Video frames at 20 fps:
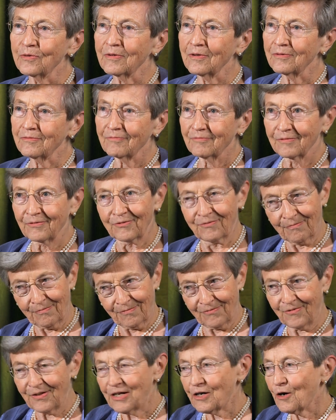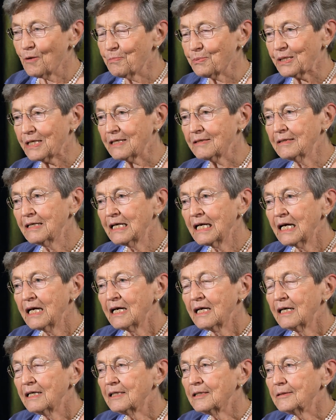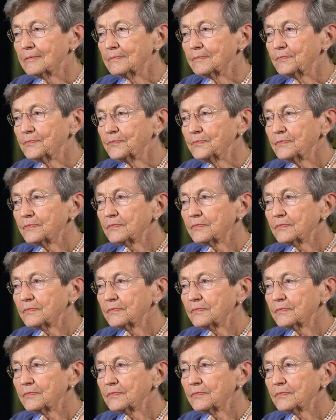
uh, therapy. Um,